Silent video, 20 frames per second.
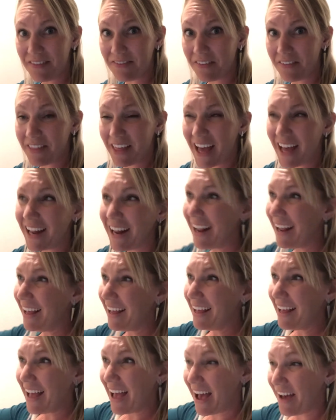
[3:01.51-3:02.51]
of that,
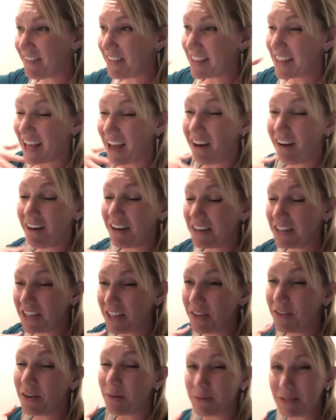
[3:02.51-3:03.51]
having that on
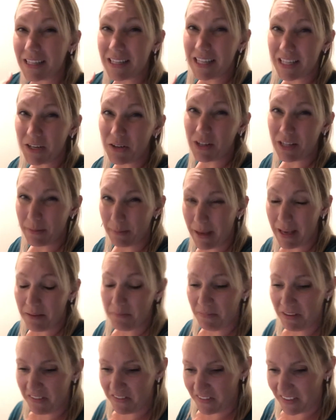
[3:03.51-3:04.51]
you, it was literally
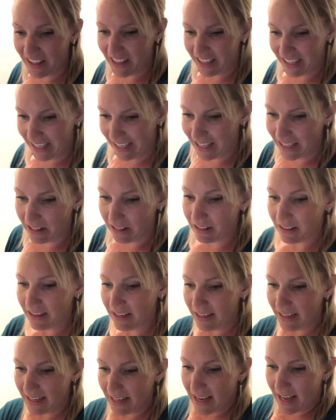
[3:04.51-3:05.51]
making me feel ill.
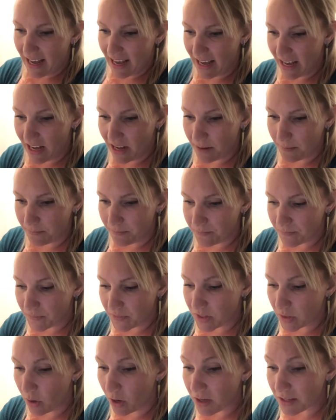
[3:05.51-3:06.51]

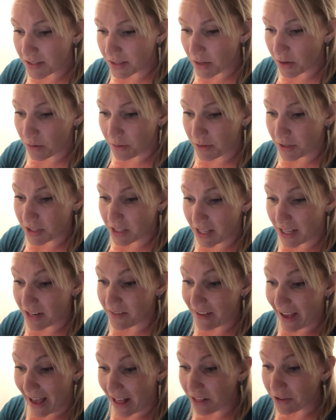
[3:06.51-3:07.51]
So also there's a lot of
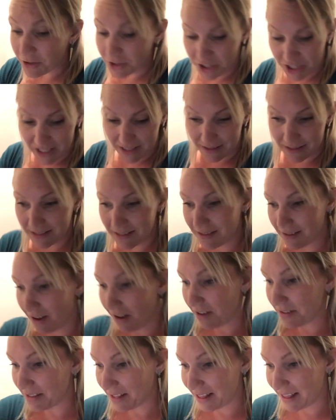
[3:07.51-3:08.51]
allergens
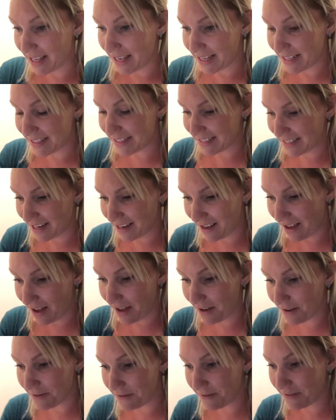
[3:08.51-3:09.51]
on the list
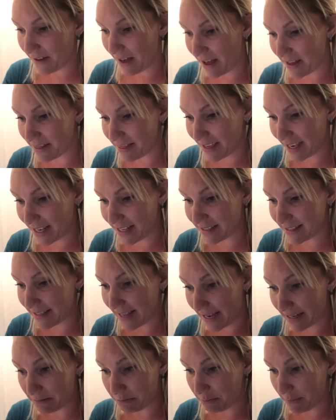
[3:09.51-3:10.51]
of things
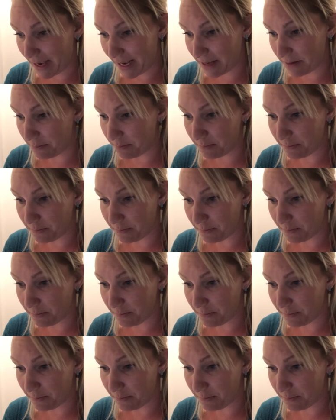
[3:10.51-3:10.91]
that make